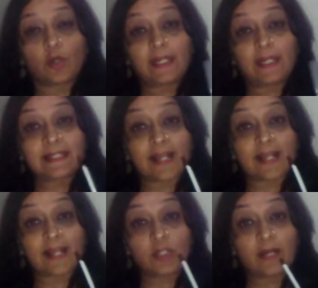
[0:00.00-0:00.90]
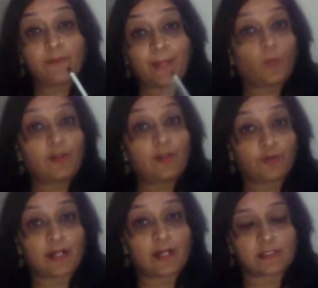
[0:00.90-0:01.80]
So it is actually a big
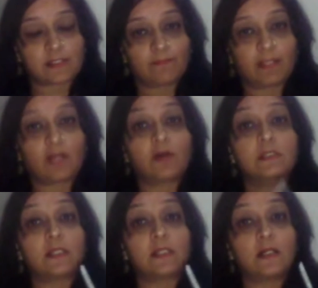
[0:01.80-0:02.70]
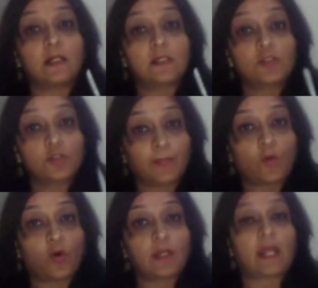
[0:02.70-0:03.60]
win for us, because the
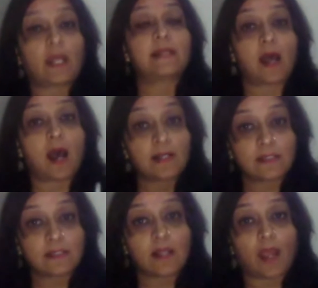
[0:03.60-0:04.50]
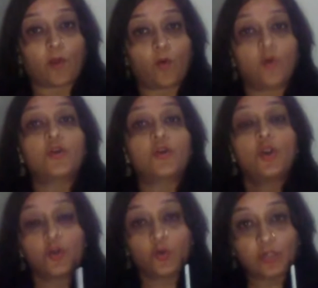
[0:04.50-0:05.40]
Supreme Court has asked the High
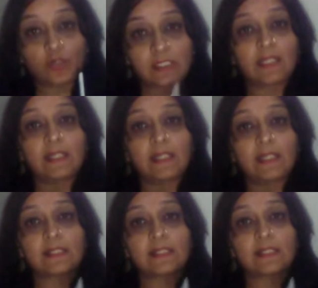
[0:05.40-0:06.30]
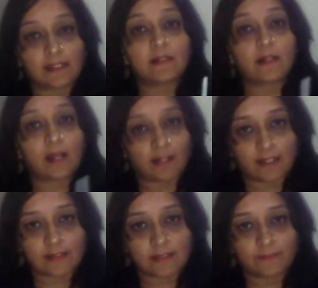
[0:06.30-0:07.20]
Court to seriously consider
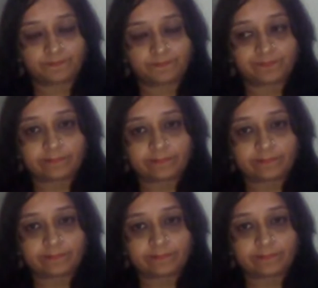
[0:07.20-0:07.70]
our case.